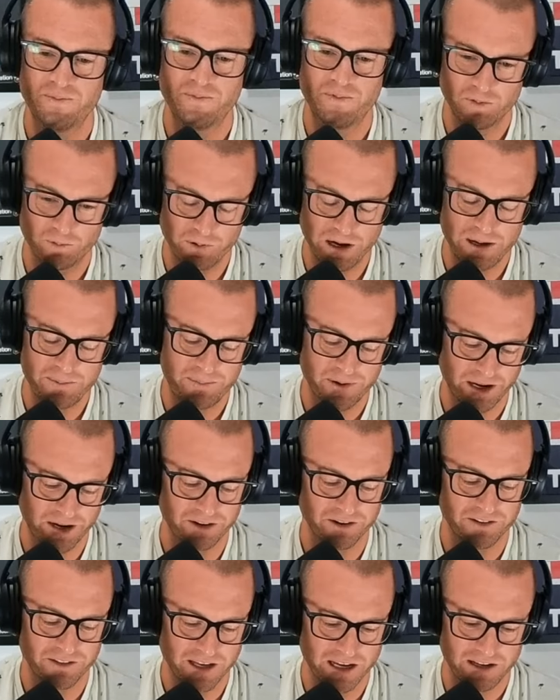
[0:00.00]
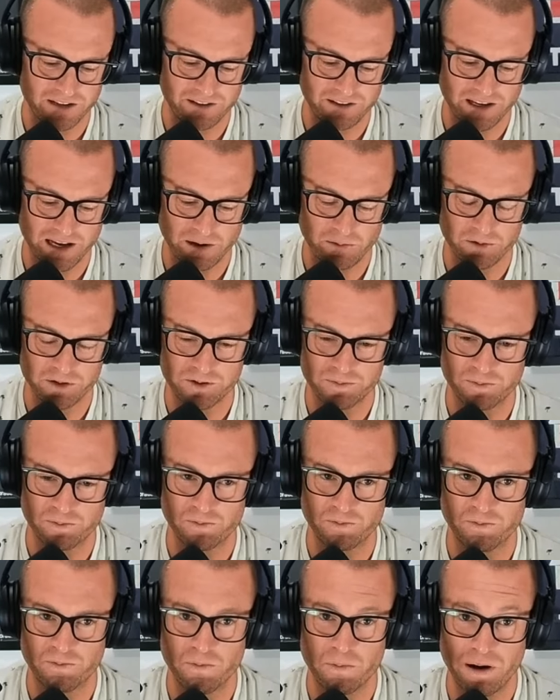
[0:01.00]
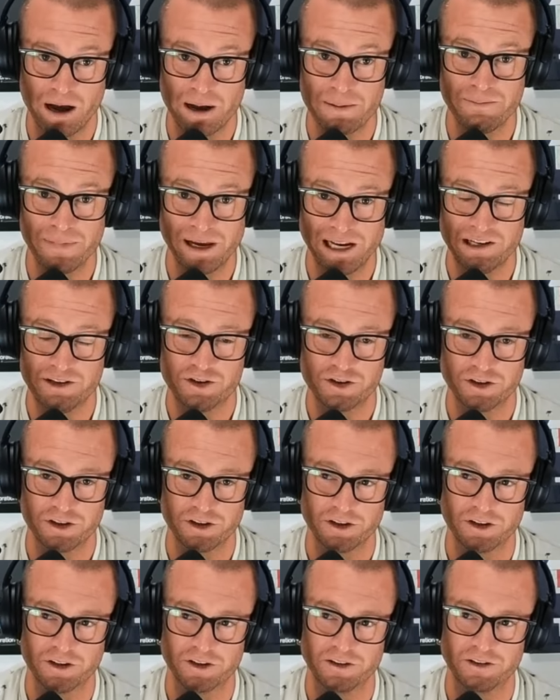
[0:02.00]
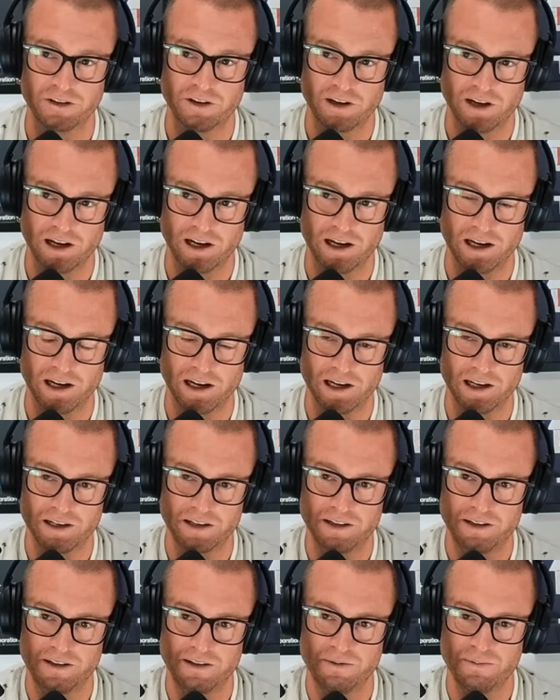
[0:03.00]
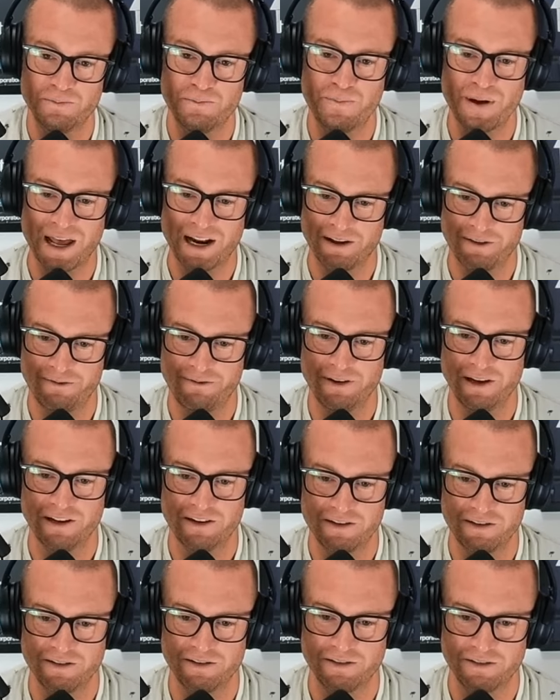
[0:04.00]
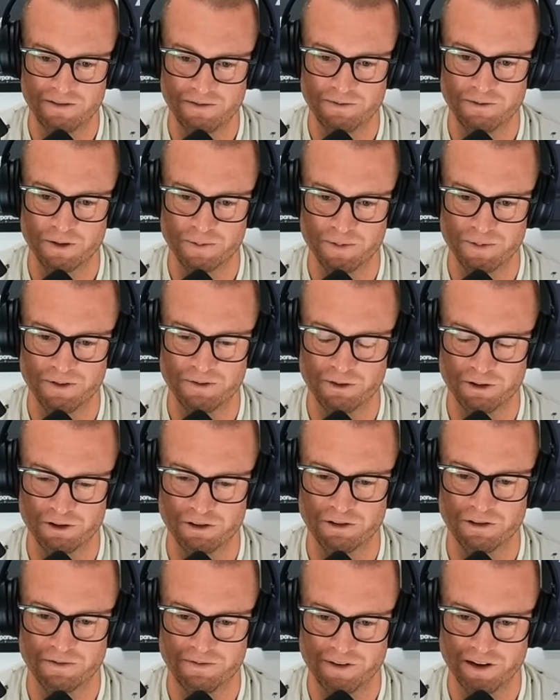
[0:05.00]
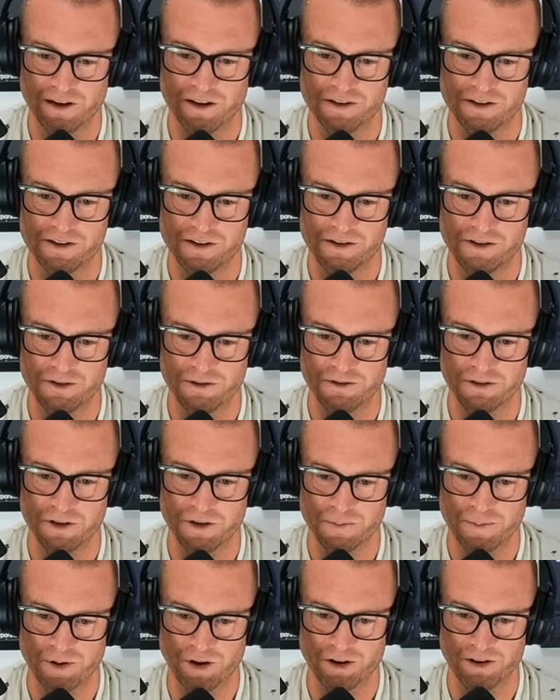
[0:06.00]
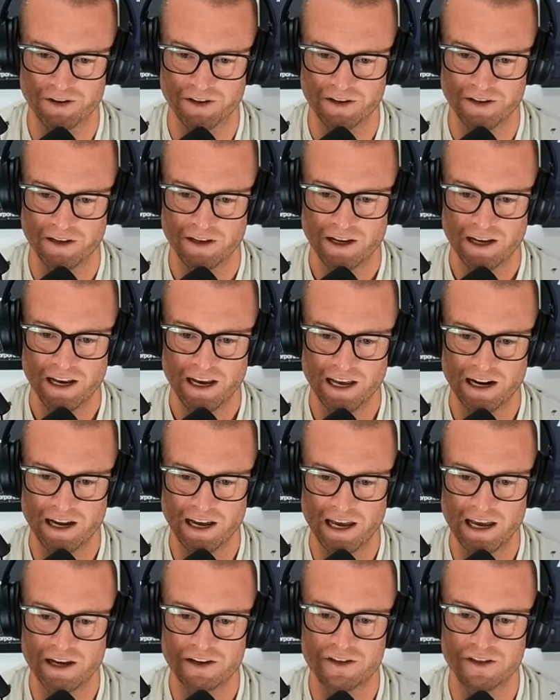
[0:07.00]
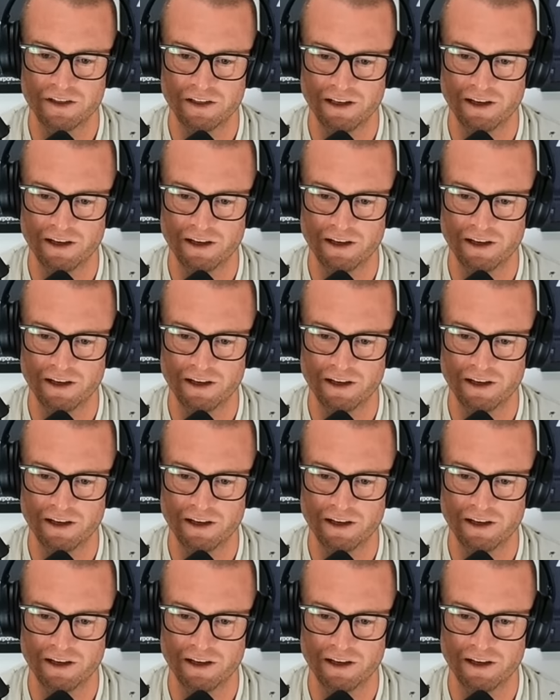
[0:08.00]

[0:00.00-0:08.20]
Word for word: way better and that that was my major uh, benefit from infernal affairs to the departed and i actually